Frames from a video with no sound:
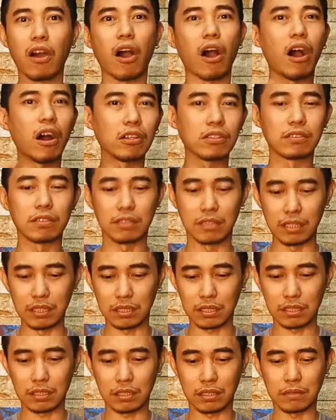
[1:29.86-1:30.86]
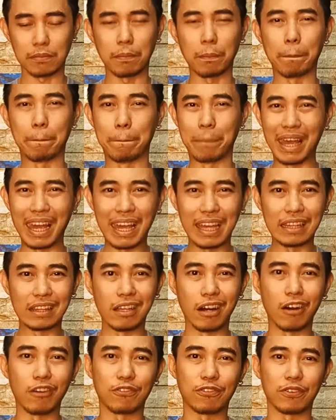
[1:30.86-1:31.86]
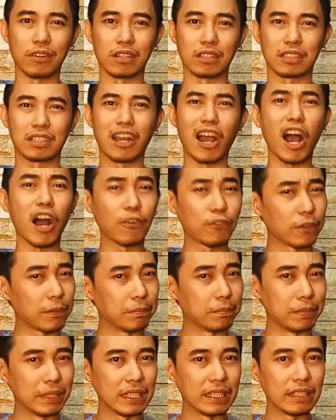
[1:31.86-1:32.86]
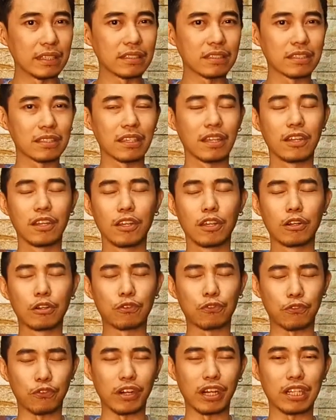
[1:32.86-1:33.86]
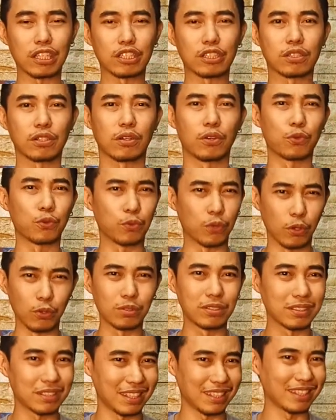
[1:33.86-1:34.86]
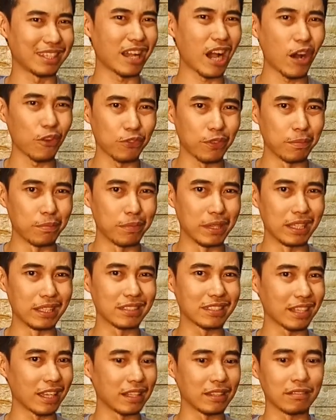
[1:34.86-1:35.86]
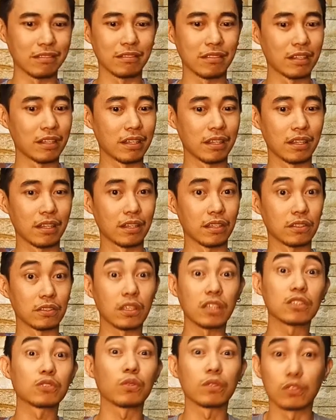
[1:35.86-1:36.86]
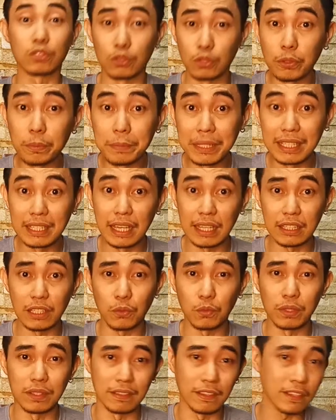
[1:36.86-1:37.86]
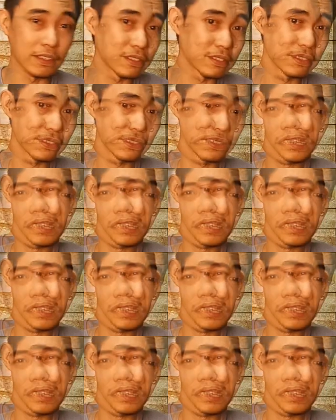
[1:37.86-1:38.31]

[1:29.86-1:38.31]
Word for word: onto this bed of coffee beans, fresh roasted coffee beans, and that's what you'll be getting with this.